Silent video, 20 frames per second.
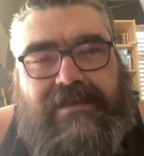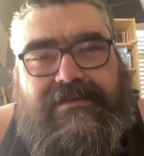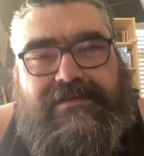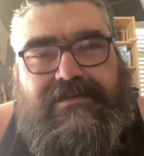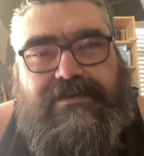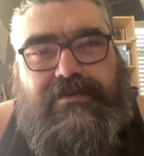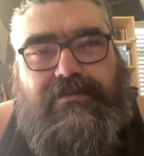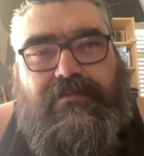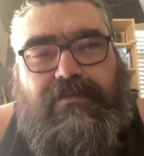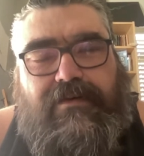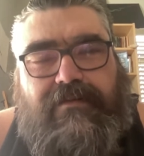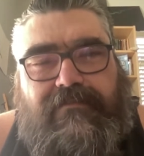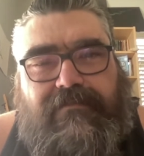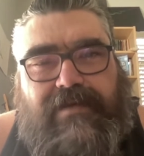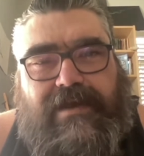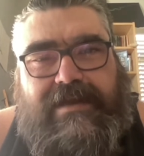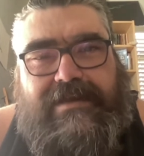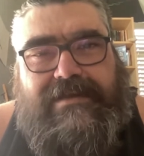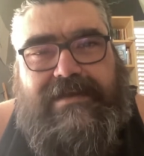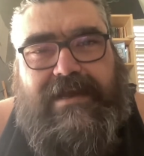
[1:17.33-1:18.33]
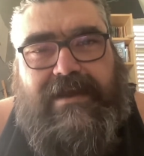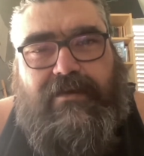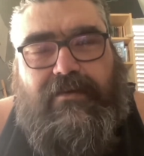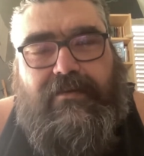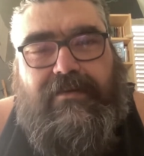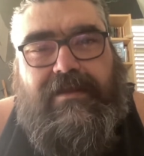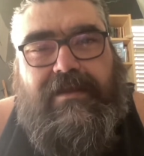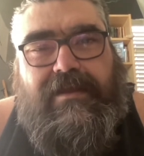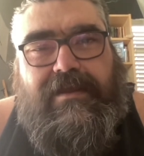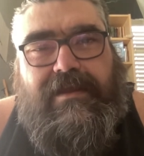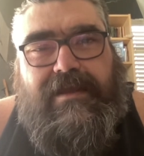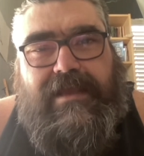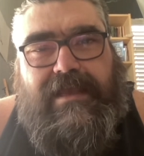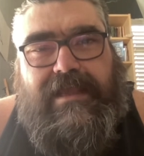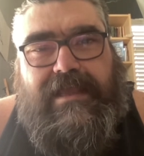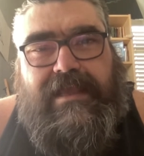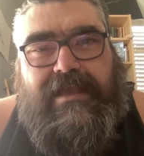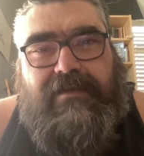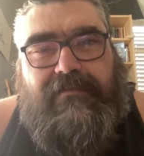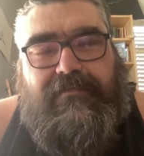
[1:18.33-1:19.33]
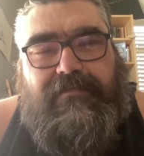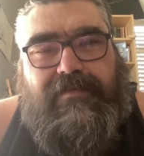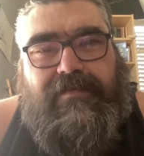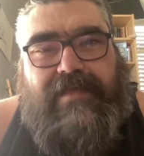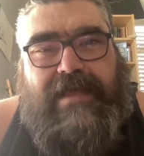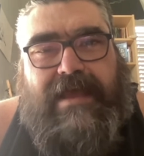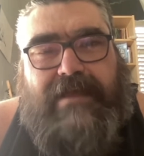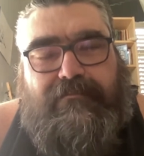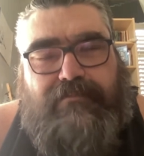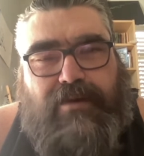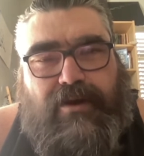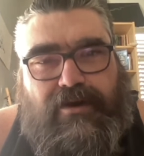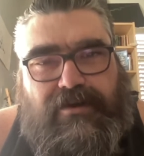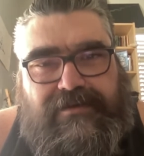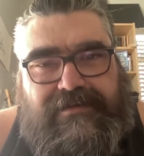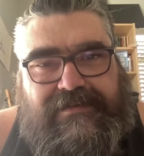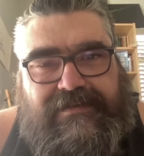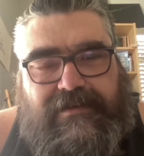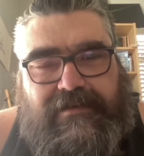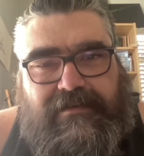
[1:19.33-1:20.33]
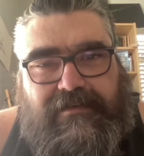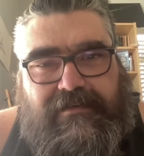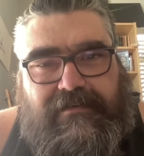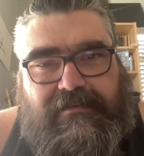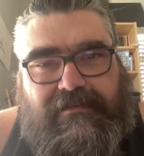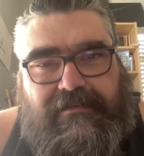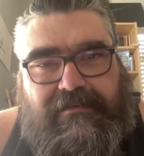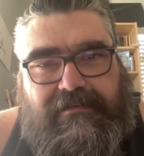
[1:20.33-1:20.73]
to find out if that person